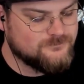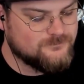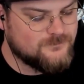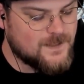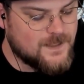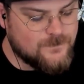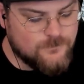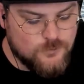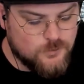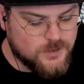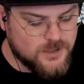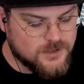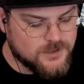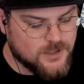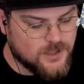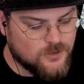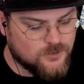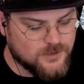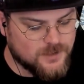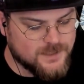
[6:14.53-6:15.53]
Even when you
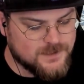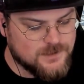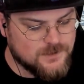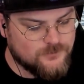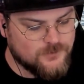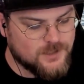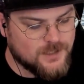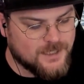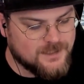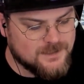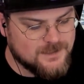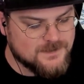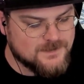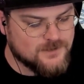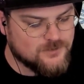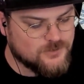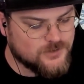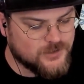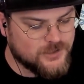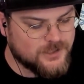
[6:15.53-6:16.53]
don't, like 2 for 90 is
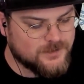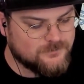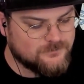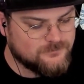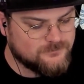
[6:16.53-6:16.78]
so good.